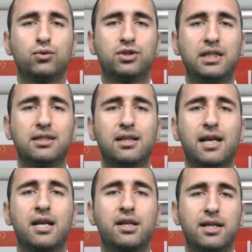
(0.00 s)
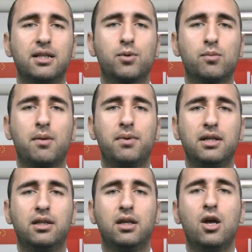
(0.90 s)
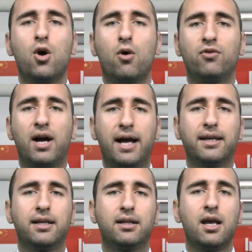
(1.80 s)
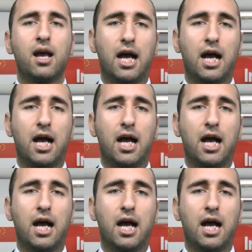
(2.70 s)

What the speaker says: to signal a greater probability of hiking